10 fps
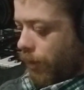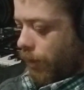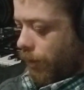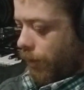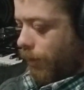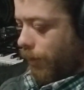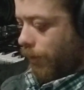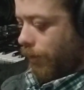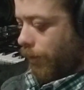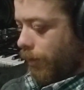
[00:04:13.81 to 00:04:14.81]

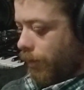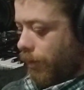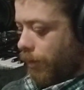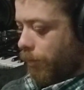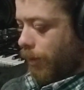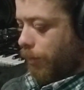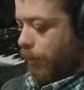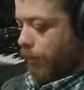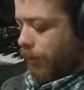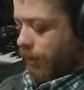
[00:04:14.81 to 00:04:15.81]
and blah blah
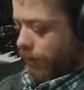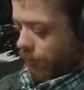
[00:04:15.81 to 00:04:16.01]
blah.